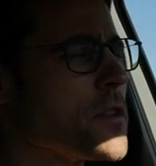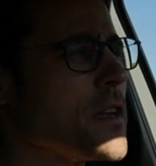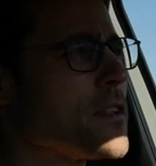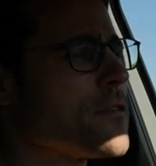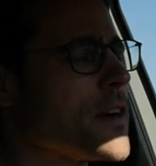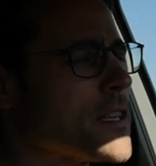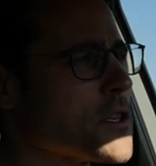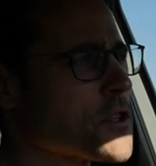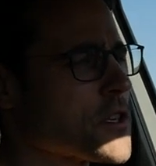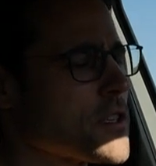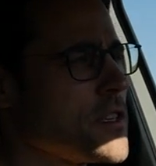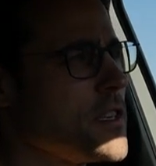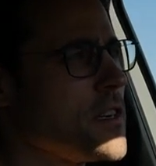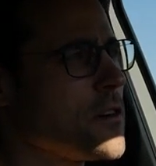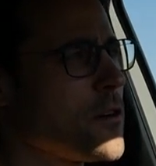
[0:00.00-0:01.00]
the advantage
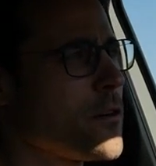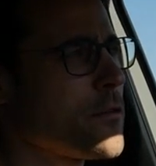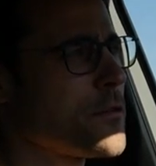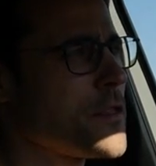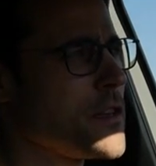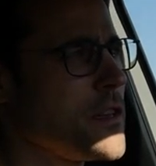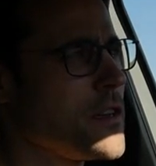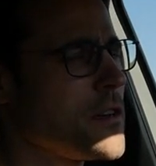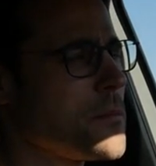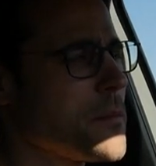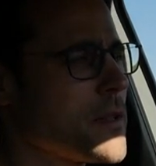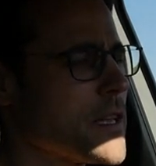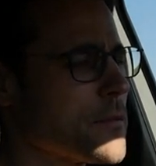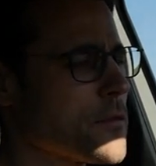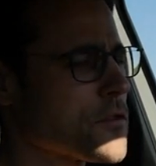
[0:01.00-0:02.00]
then here of the um,
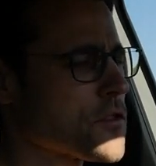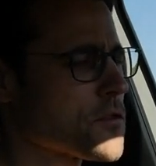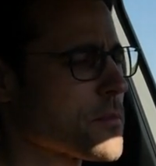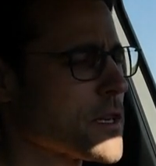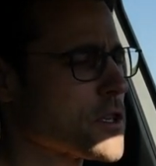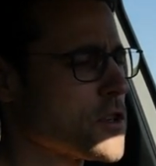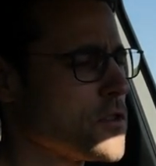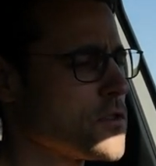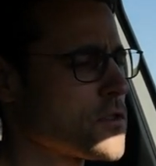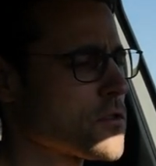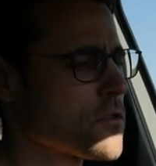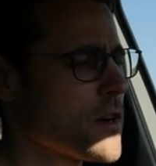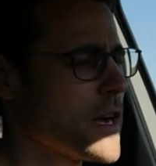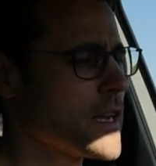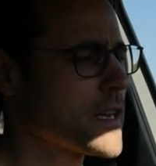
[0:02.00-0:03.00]
adaptive suspension,
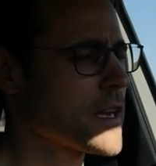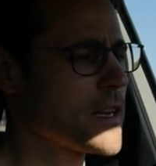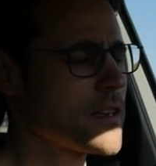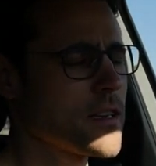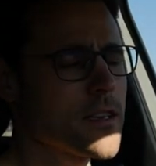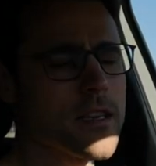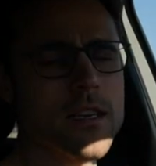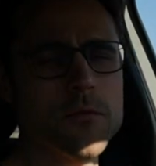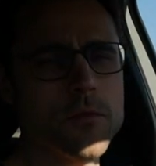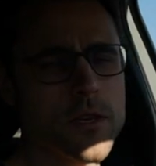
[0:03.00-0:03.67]
so I can indeed